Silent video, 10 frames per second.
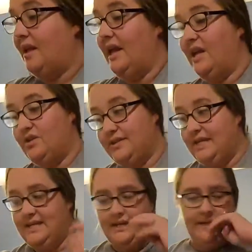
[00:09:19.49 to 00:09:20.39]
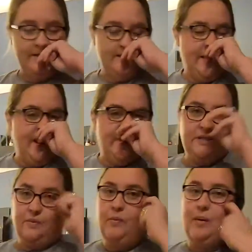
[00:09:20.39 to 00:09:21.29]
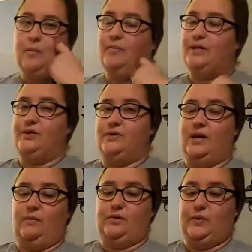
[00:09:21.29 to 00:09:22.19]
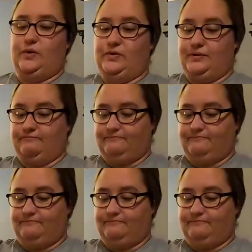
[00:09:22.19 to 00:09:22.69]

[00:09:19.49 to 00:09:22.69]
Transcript: Cajun seasoning to taste, probably 2 tablespoons.